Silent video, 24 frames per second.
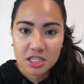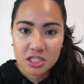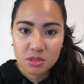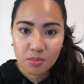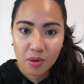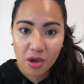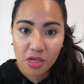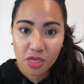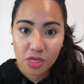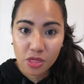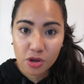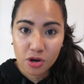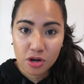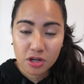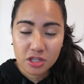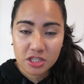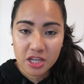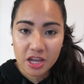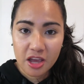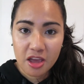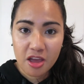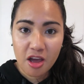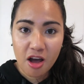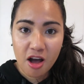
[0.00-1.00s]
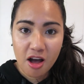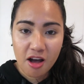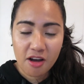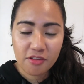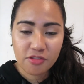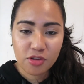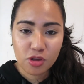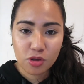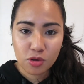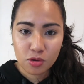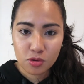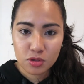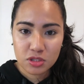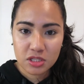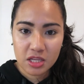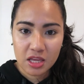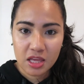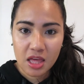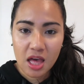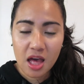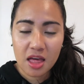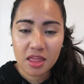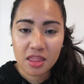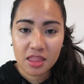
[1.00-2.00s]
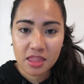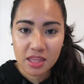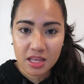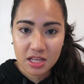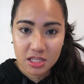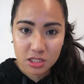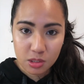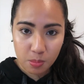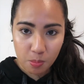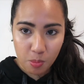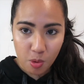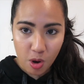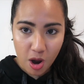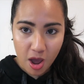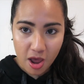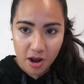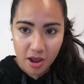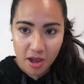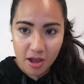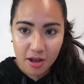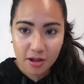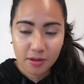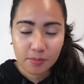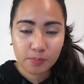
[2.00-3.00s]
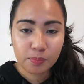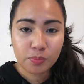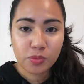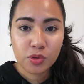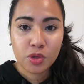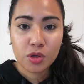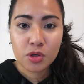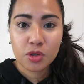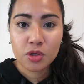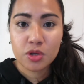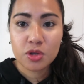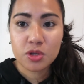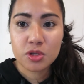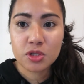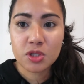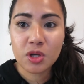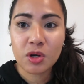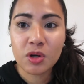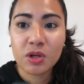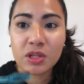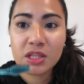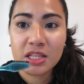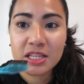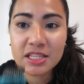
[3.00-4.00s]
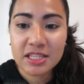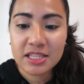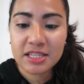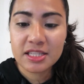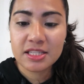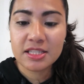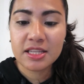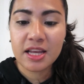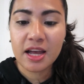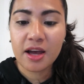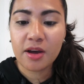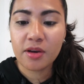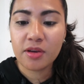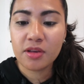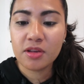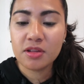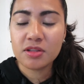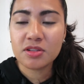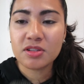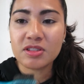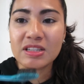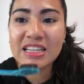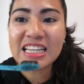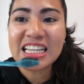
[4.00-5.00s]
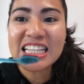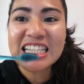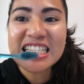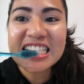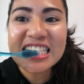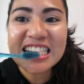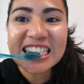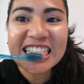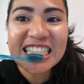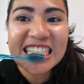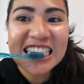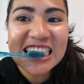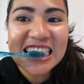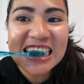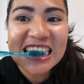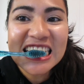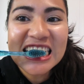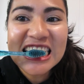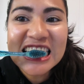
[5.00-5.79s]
is my third day of using this product. So this is how you do it. So